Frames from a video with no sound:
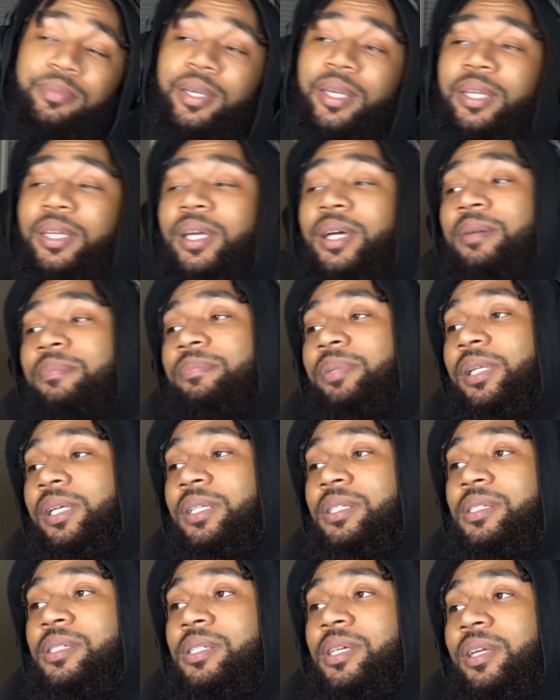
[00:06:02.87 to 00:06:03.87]
y'all
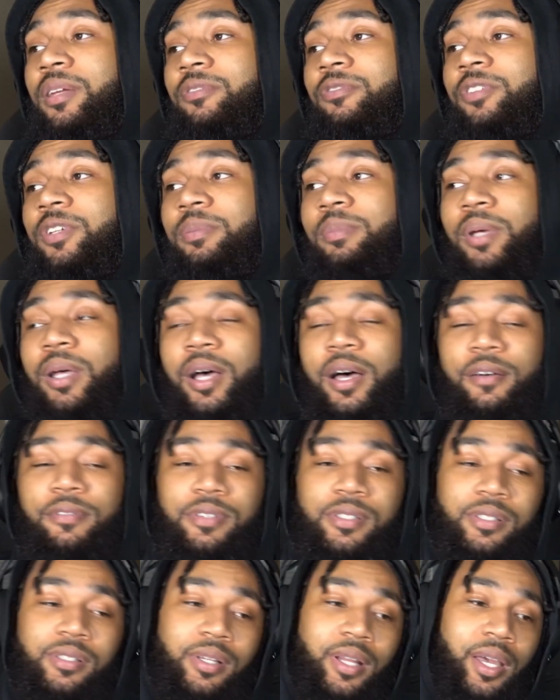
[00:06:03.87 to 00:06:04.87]
please send a female
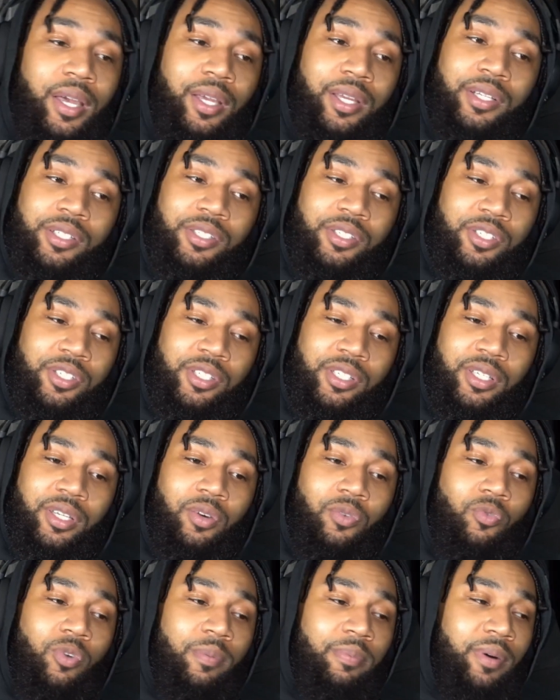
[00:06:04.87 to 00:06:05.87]
officer down here so she can
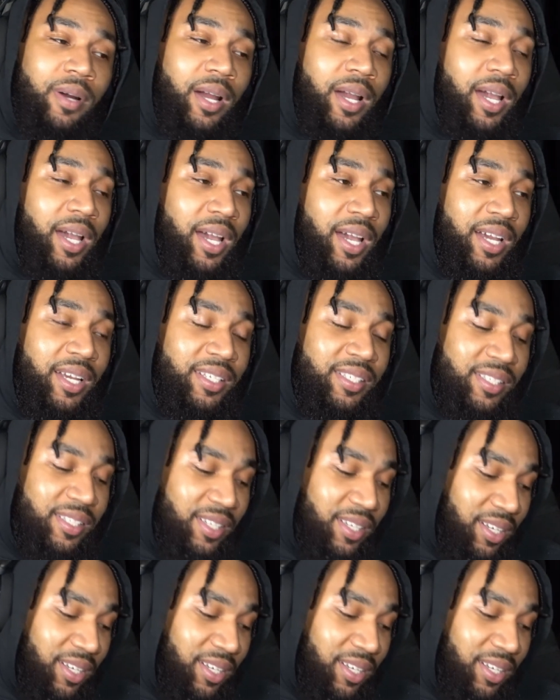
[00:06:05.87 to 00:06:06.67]
whoop her ass.